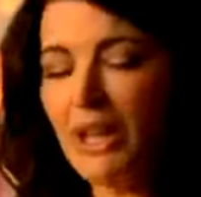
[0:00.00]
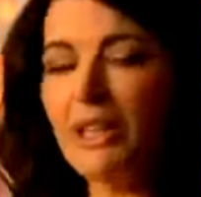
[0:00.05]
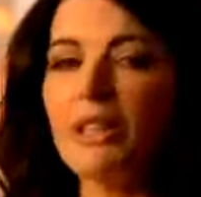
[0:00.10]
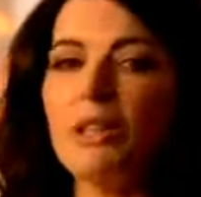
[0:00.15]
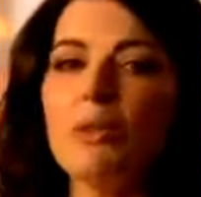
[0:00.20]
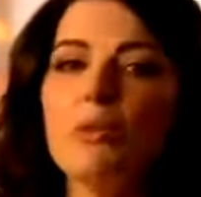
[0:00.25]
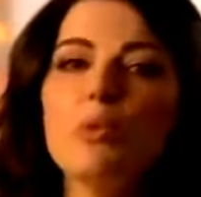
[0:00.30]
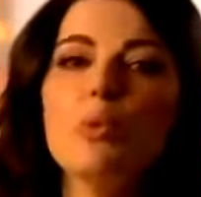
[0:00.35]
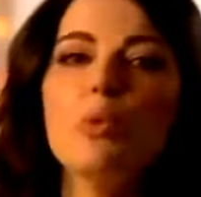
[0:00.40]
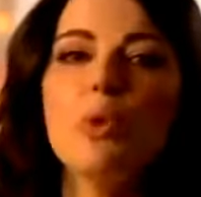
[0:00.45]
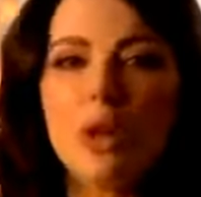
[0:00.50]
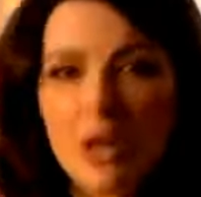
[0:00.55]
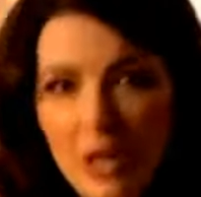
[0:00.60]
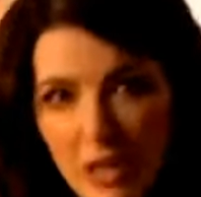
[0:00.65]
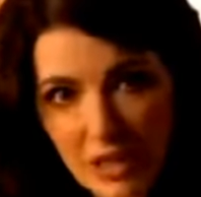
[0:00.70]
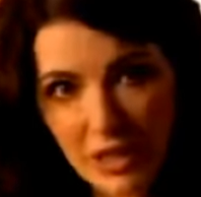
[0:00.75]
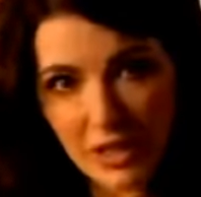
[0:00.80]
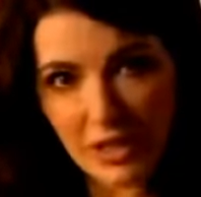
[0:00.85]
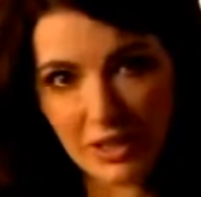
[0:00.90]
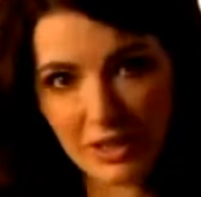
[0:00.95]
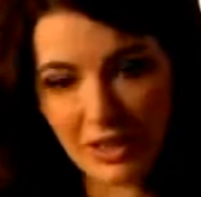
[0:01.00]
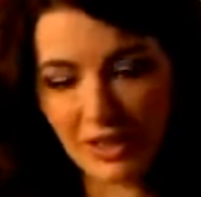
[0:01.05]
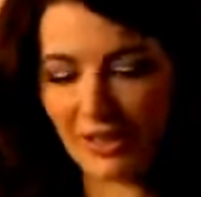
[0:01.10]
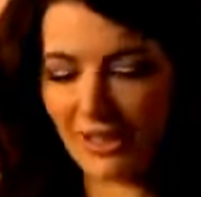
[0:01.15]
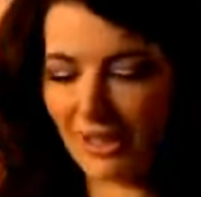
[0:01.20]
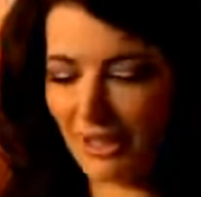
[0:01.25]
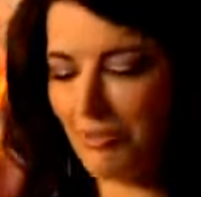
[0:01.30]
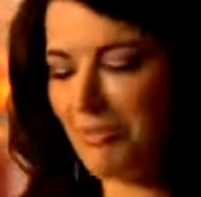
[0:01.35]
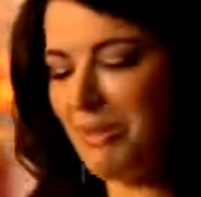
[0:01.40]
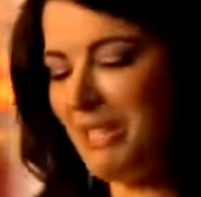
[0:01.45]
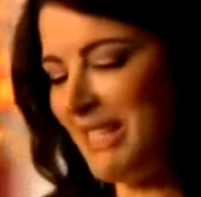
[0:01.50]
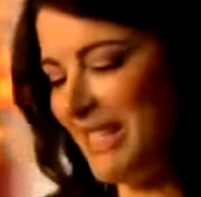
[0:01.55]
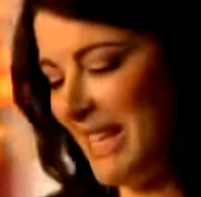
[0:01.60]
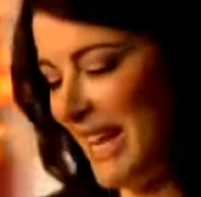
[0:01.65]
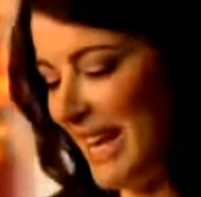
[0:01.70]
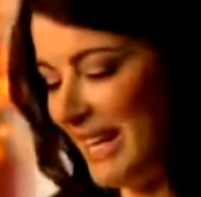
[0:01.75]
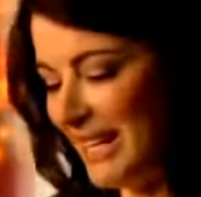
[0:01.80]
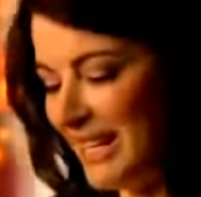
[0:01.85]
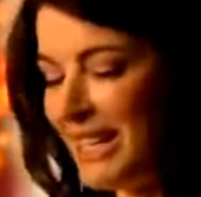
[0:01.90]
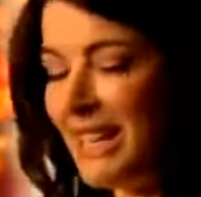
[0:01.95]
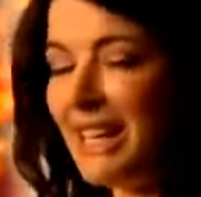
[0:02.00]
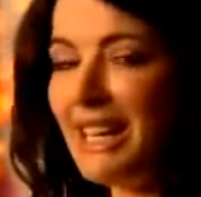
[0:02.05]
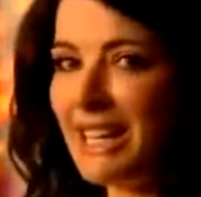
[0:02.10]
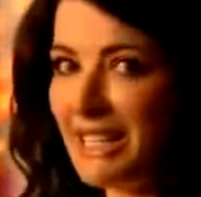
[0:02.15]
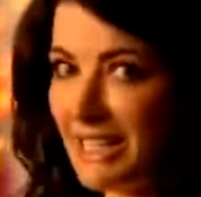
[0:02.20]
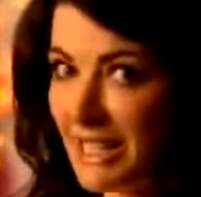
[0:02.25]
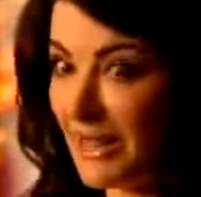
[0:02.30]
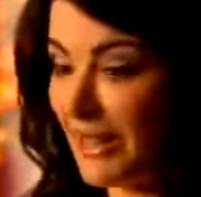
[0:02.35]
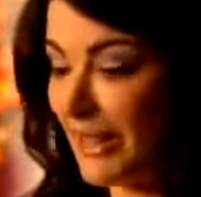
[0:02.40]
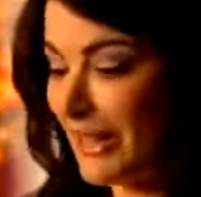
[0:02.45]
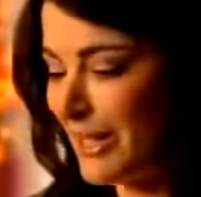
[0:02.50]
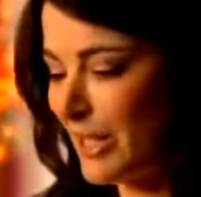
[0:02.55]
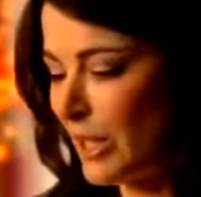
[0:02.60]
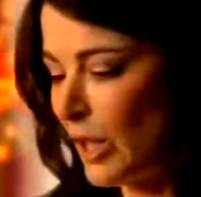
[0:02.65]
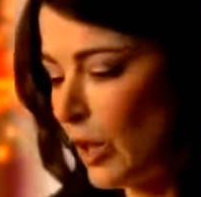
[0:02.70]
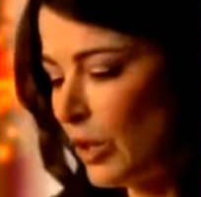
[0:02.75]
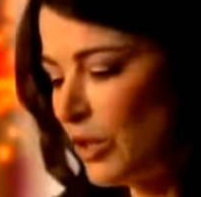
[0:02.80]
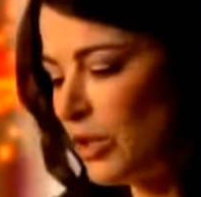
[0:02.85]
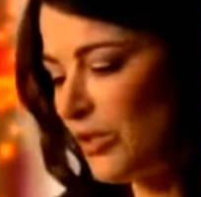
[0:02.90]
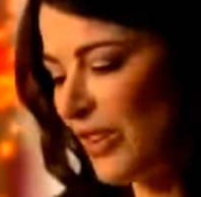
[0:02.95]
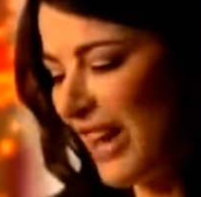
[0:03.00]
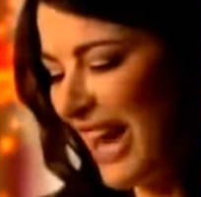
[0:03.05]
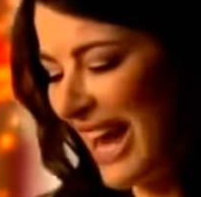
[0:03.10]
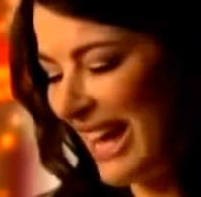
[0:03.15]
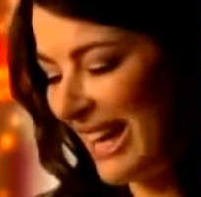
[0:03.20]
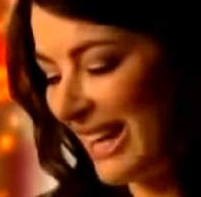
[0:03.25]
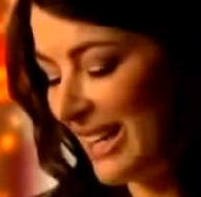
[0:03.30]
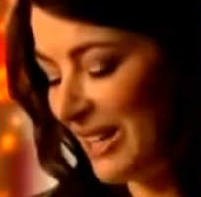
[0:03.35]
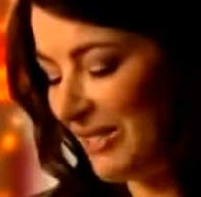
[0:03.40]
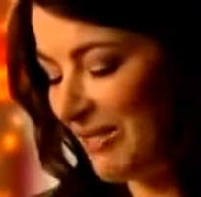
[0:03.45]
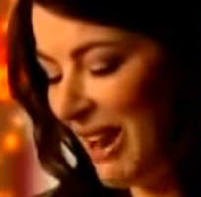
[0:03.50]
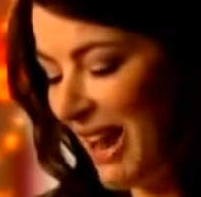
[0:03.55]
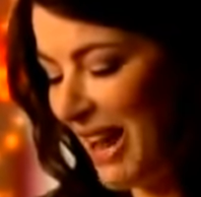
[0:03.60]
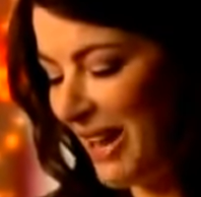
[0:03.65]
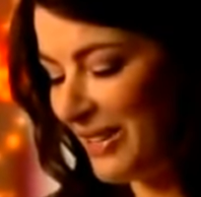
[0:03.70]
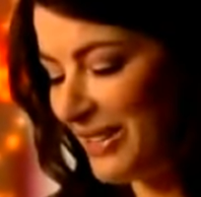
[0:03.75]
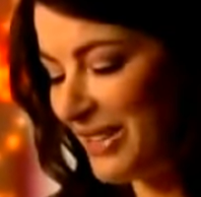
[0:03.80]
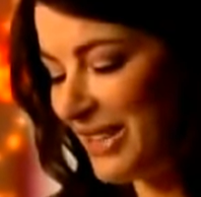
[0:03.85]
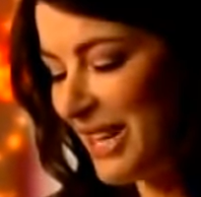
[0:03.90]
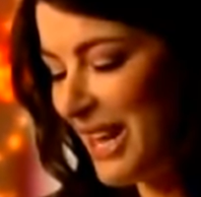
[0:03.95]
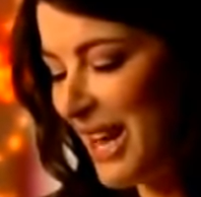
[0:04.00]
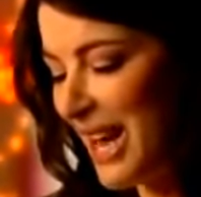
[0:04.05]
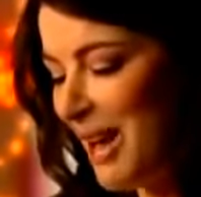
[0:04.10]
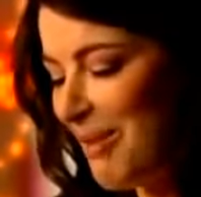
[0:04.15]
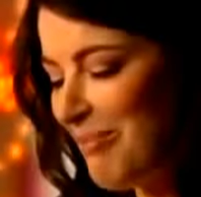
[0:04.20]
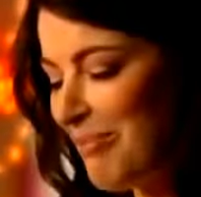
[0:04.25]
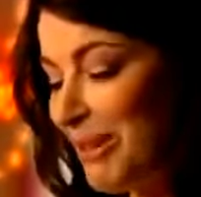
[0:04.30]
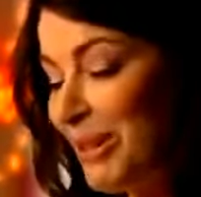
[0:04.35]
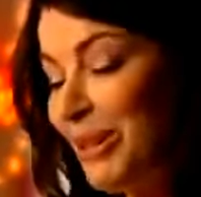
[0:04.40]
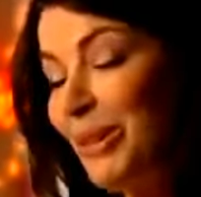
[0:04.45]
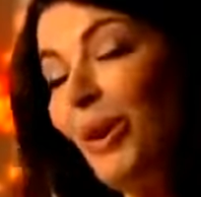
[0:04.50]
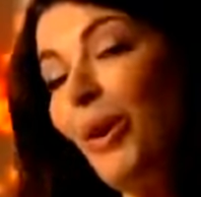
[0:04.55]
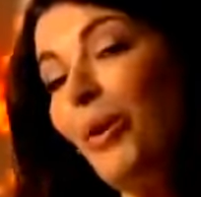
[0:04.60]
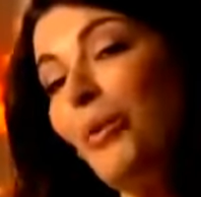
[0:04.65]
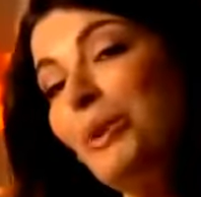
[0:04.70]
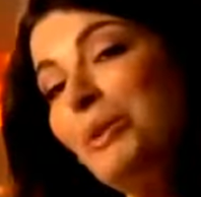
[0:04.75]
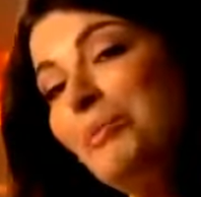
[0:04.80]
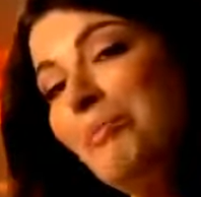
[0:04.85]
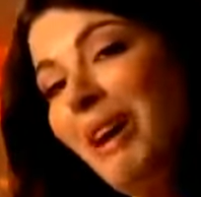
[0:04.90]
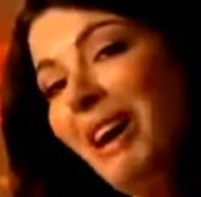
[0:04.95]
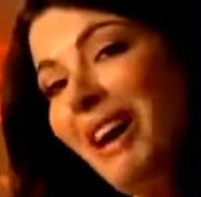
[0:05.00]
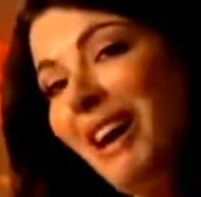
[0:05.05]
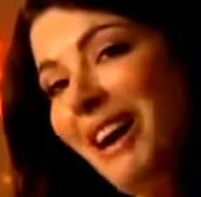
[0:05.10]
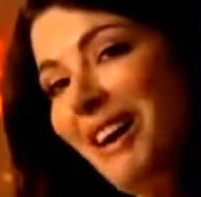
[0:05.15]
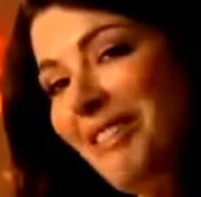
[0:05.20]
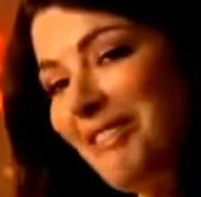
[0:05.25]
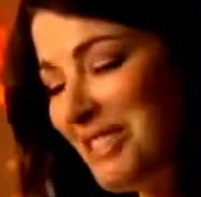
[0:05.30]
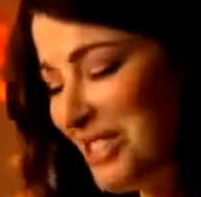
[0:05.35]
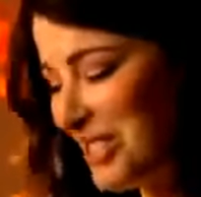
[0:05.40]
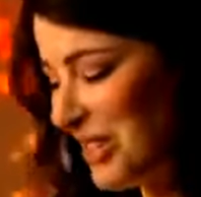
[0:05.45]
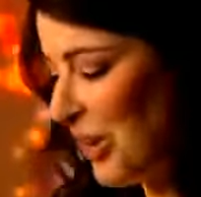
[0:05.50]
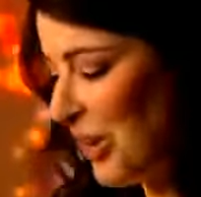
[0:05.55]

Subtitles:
The worst that can be said is that there's a lot of hanging around, but not with my Irish